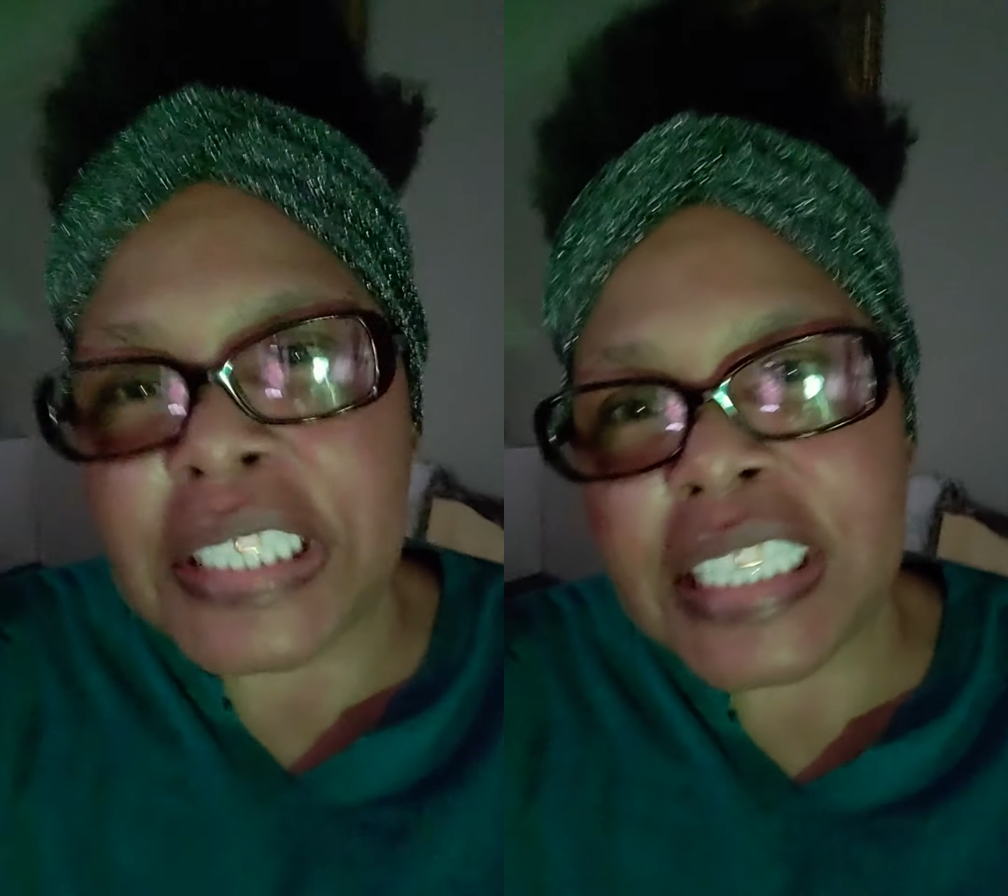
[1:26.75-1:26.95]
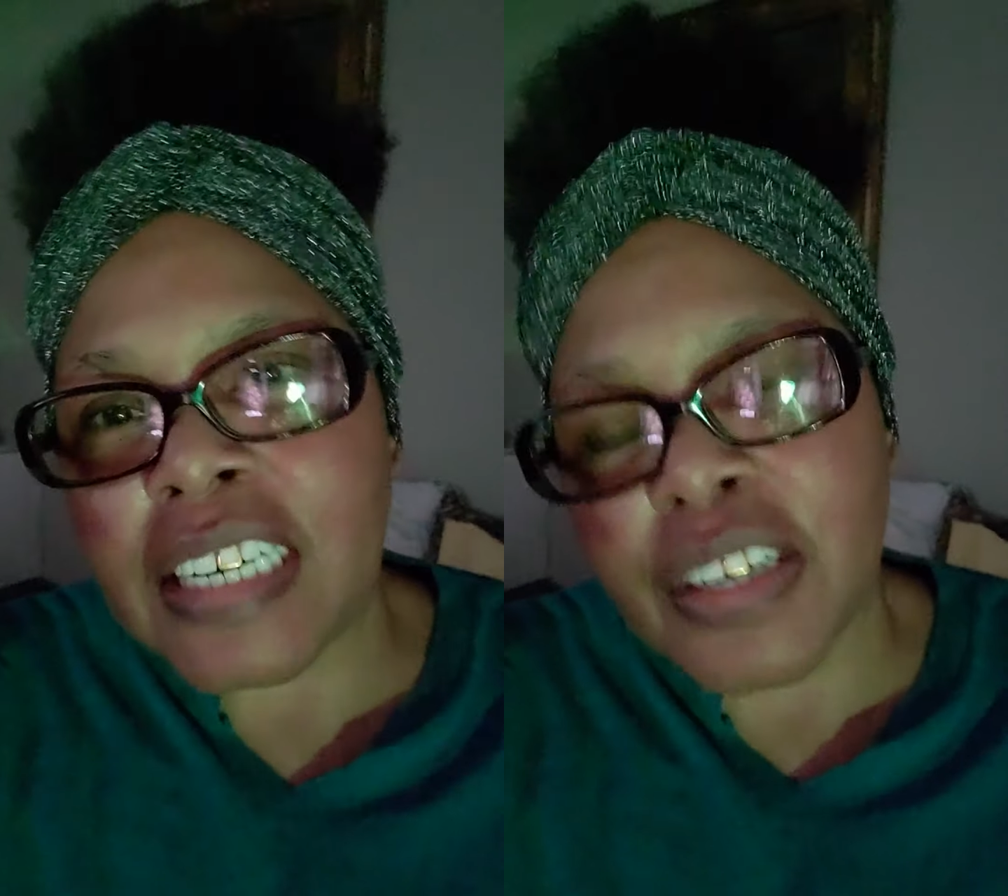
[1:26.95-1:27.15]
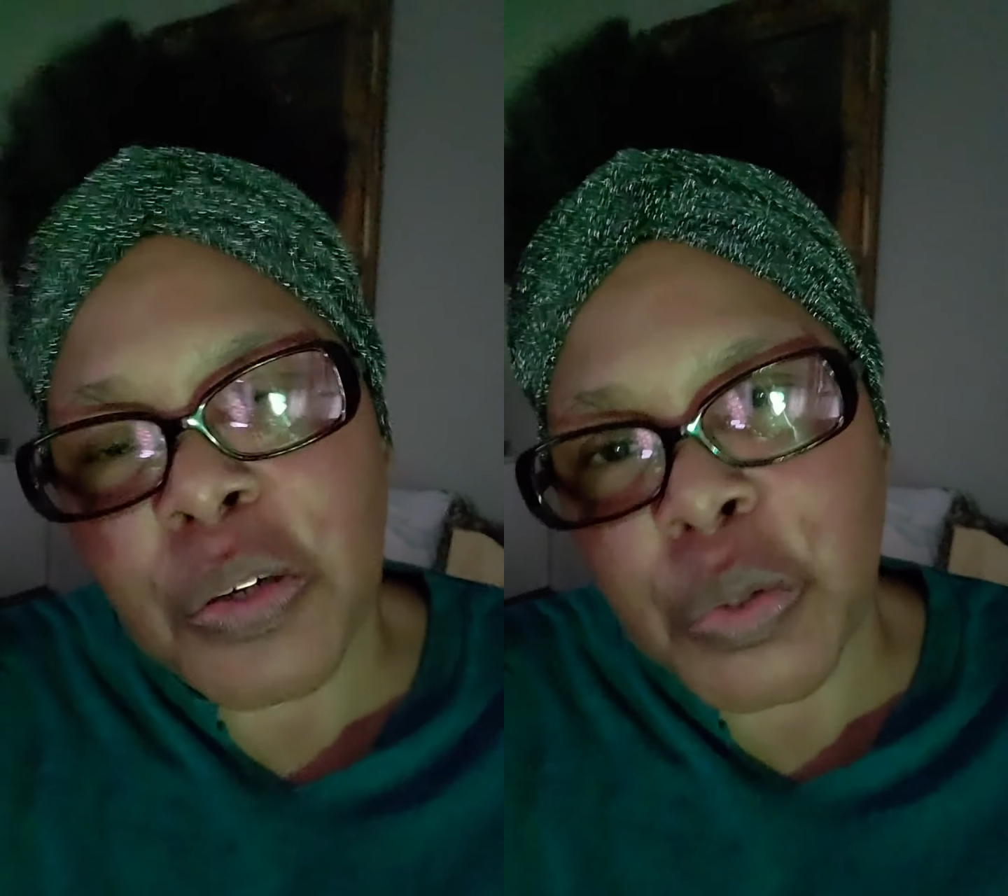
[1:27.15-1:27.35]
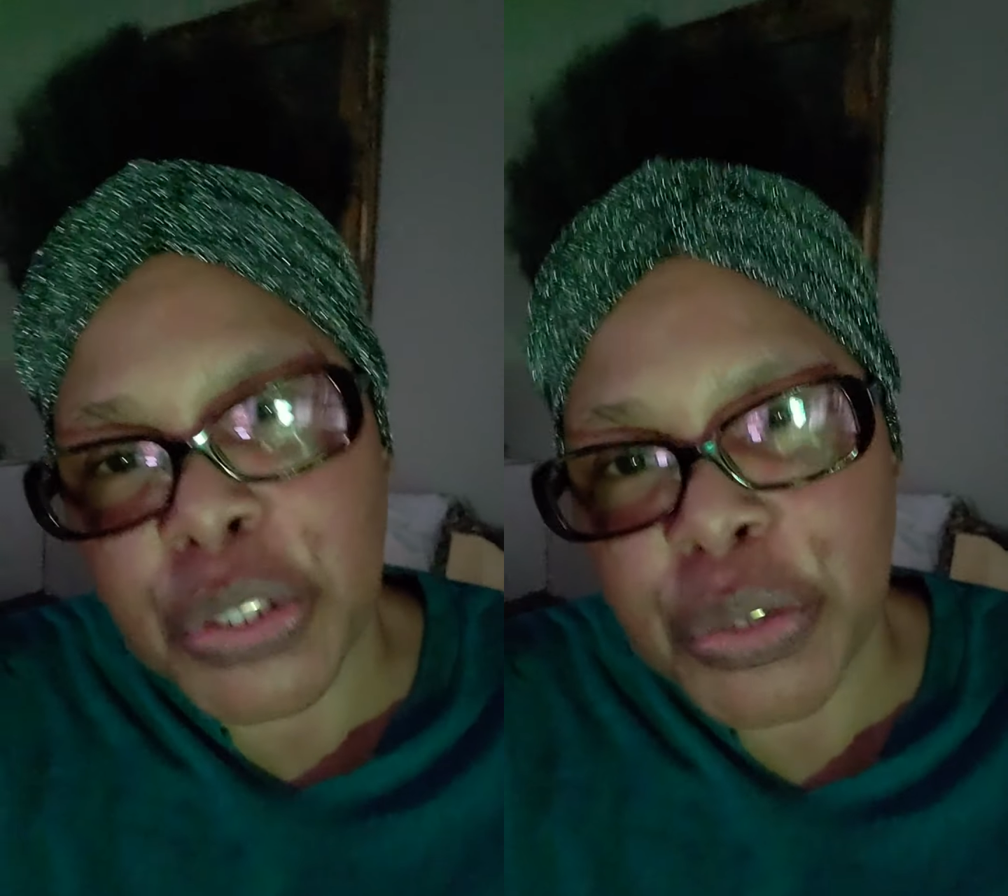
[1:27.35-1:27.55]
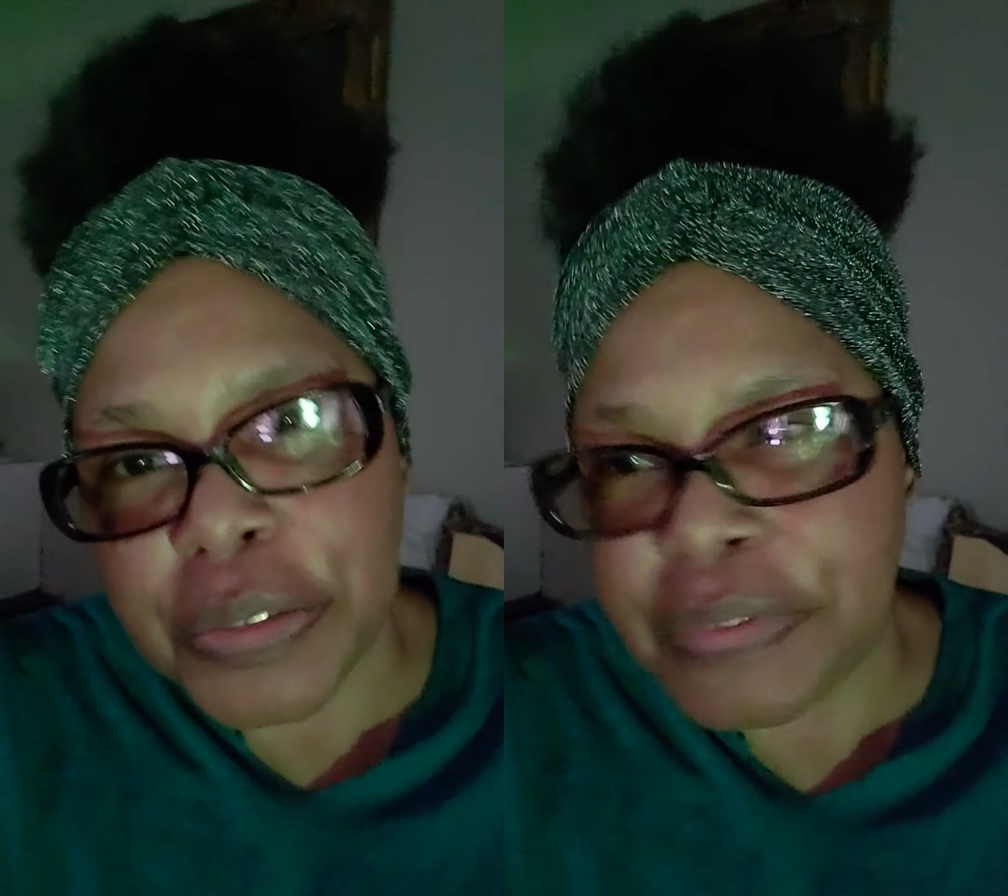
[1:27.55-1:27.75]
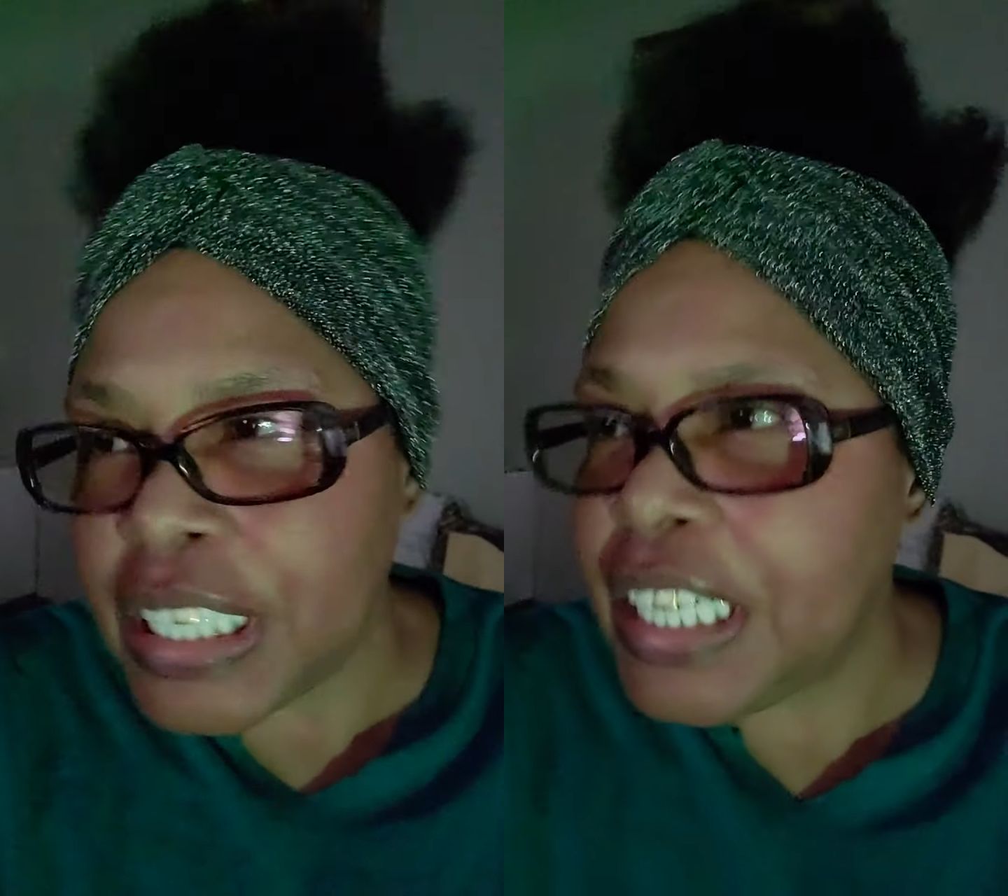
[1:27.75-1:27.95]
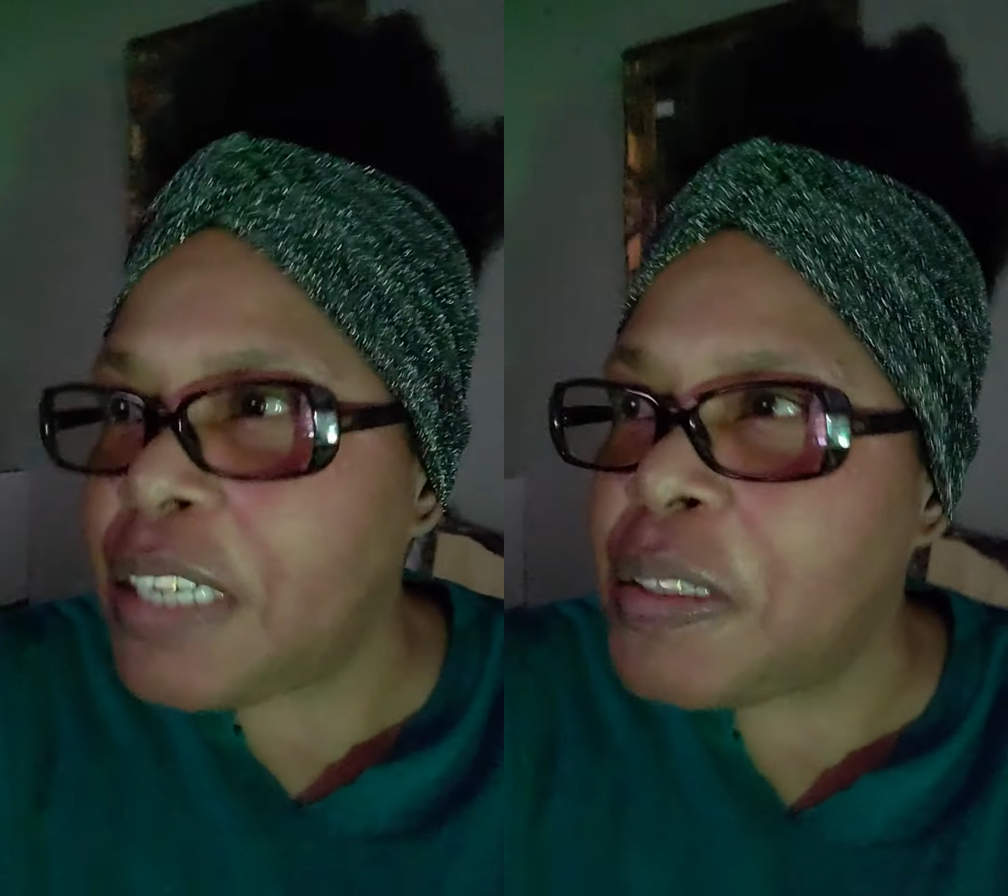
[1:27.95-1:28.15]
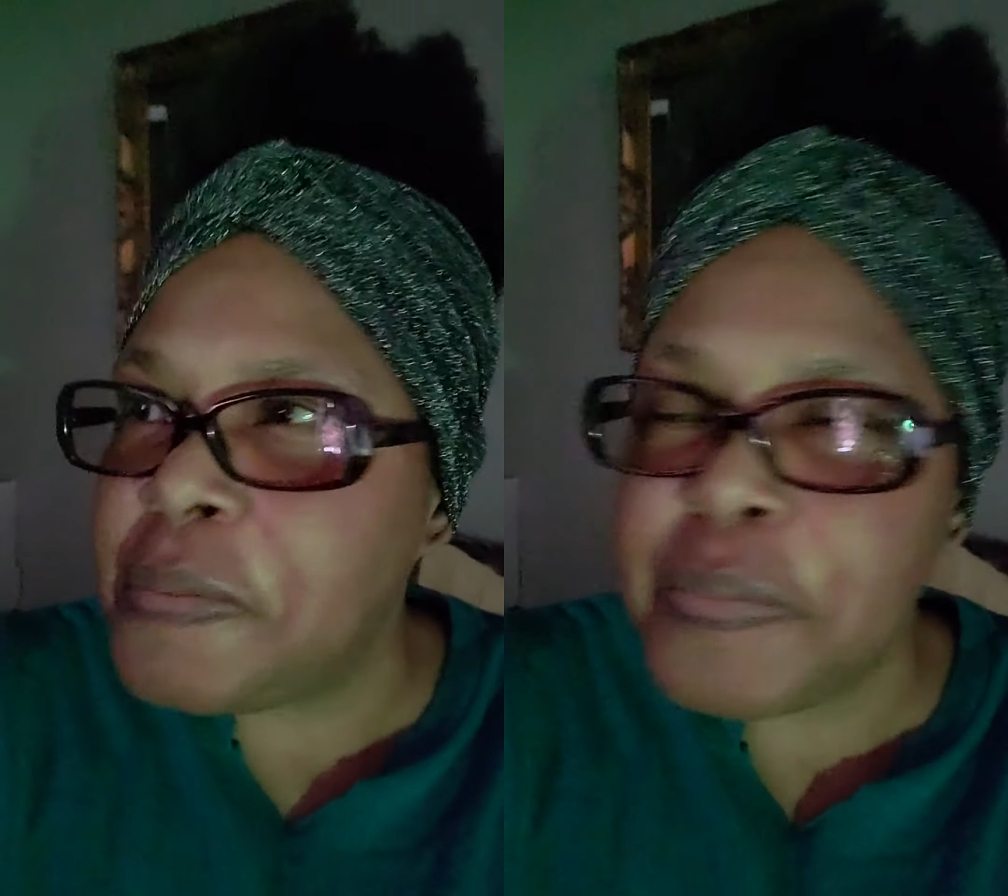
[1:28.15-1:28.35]
did a little short
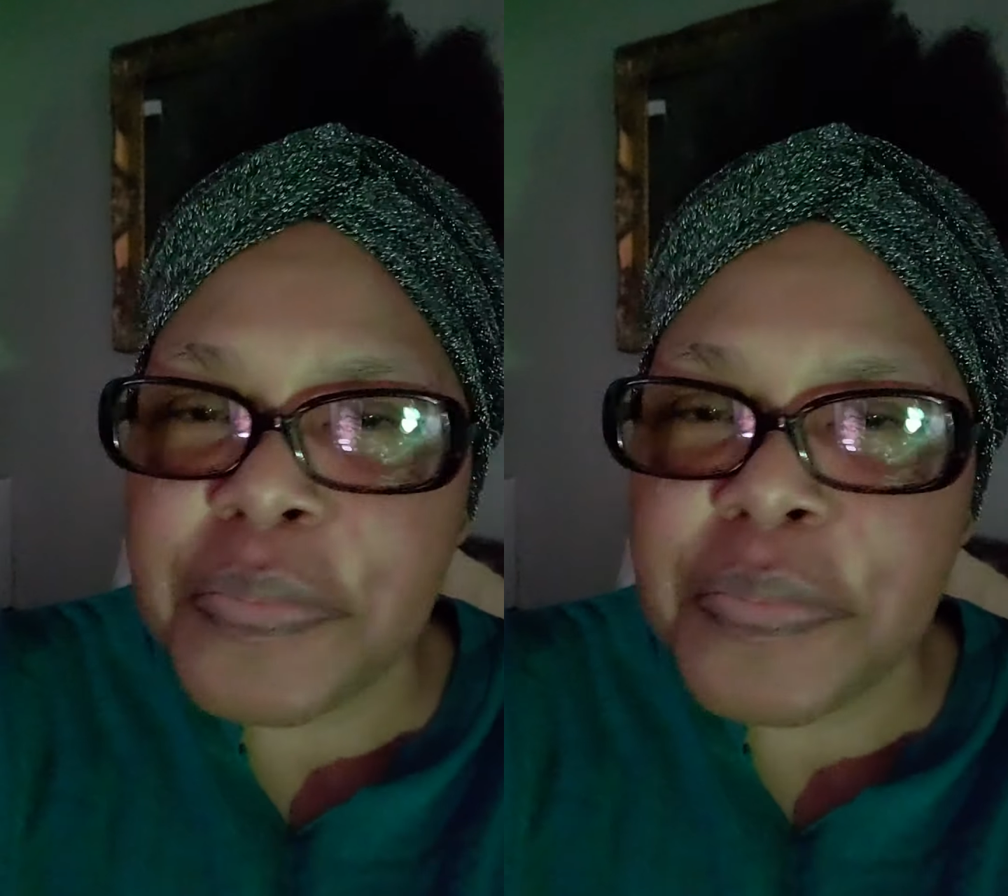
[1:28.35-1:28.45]
video.